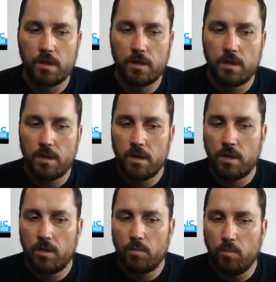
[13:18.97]
Really,
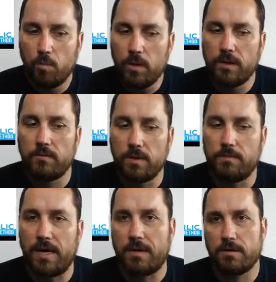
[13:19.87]
really matter.
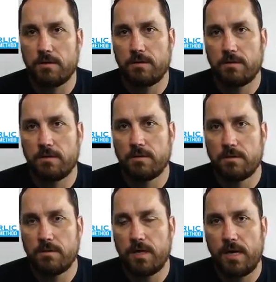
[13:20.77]
And people
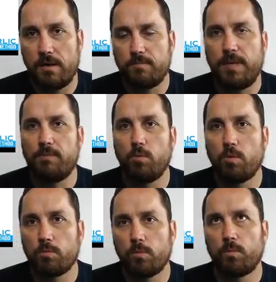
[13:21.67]
will start
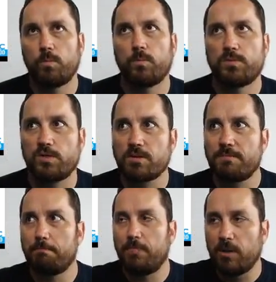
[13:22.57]
to build an
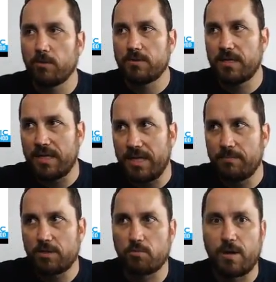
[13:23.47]
image around your
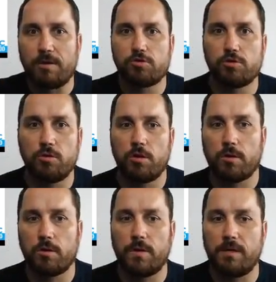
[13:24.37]
logo in their brain.
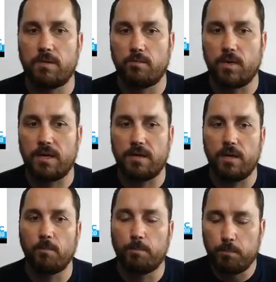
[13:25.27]
It'll bring out the
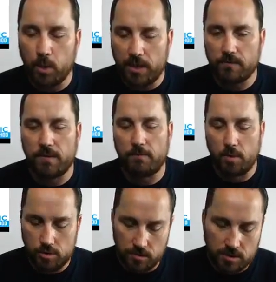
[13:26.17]
emotion because we
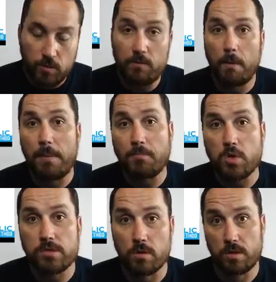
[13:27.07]
remember stories.
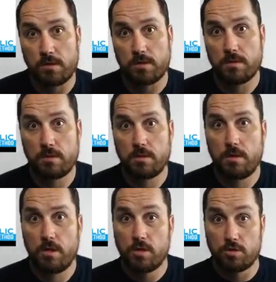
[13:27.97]
Stories
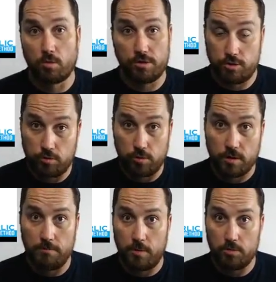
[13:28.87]
trigger emotion.
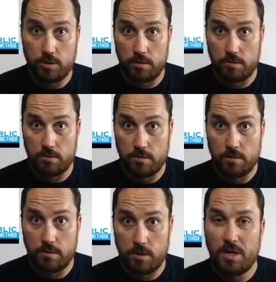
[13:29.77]

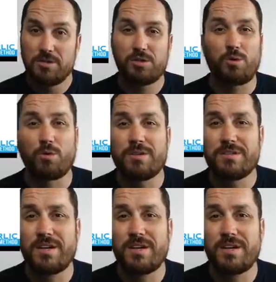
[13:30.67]
Stories set us apart.